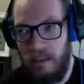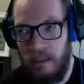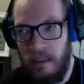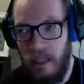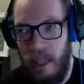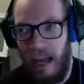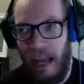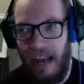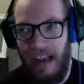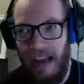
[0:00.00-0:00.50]

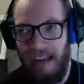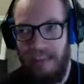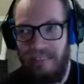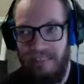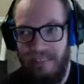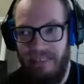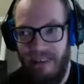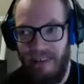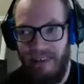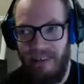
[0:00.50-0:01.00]
I
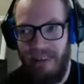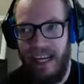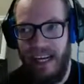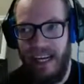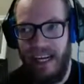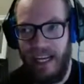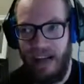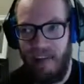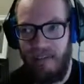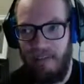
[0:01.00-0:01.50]
feel
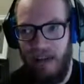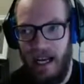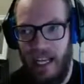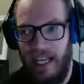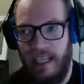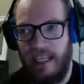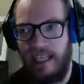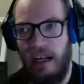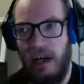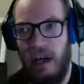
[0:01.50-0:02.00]
like if I
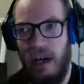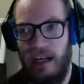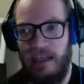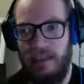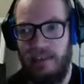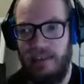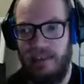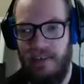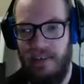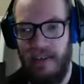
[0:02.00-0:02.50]
talk
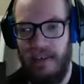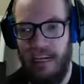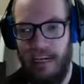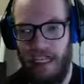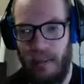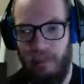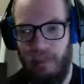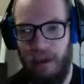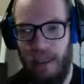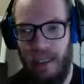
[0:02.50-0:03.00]
to
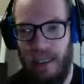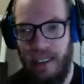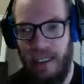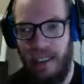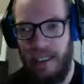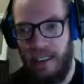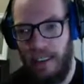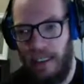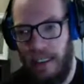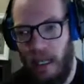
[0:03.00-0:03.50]
anybody
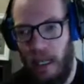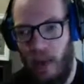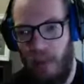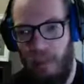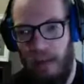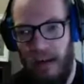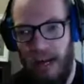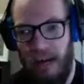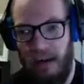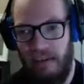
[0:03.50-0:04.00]

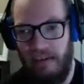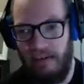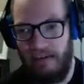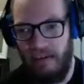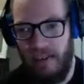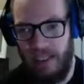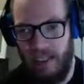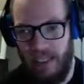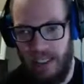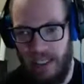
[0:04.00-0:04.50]
about
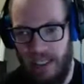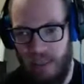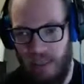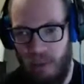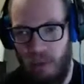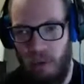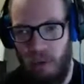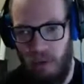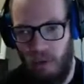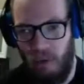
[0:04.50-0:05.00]
feeling
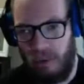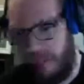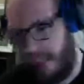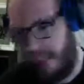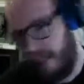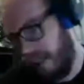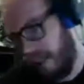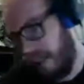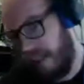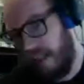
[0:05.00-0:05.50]
lonely,
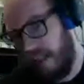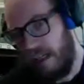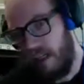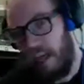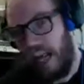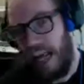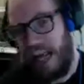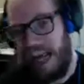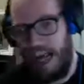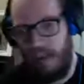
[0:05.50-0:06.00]

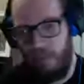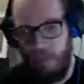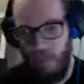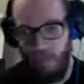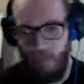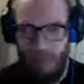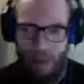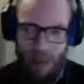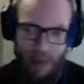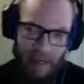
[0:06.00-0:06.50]
I'm a
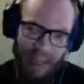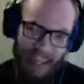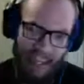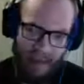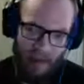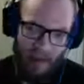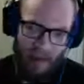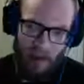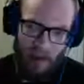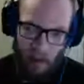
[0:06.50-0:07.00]
burden
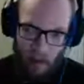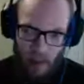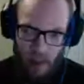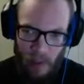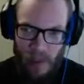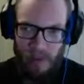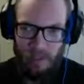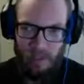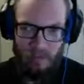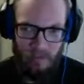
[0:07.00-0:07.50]
on
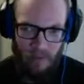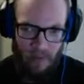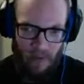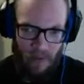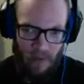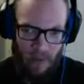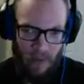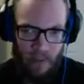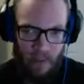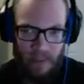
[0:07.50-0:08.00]
them
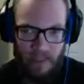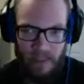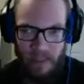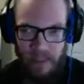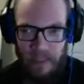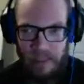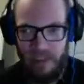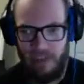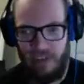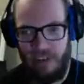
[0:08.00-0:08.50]
for
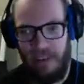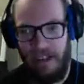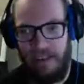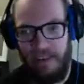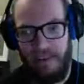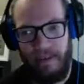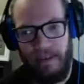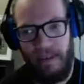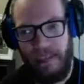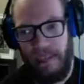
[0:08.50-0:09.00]

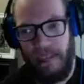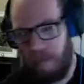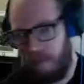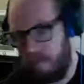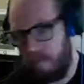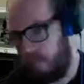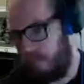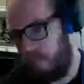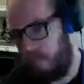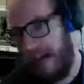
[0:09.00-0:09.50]
sharing
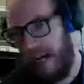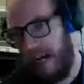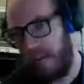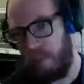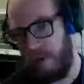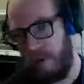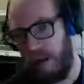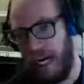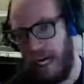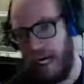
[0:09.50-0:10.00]
my
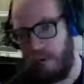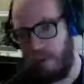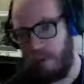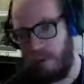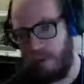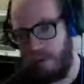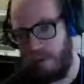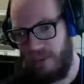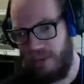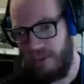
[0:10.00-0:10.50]

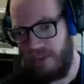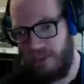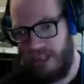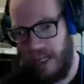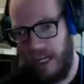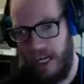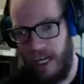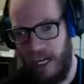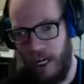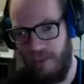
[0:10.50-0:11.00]
problems,
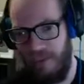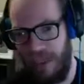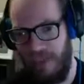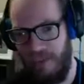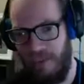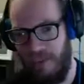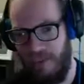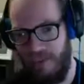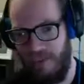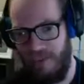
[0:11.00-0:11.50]
and nobody
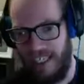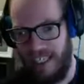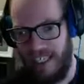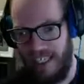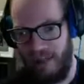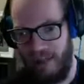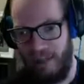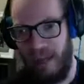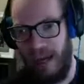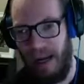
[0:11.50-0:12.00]
wants to
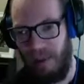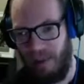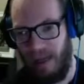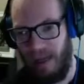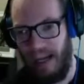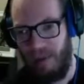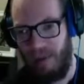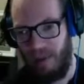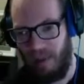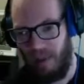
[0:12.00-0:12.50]
hear my
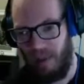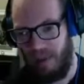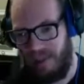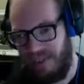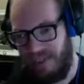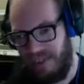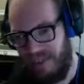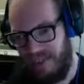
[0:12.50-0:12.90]
problems.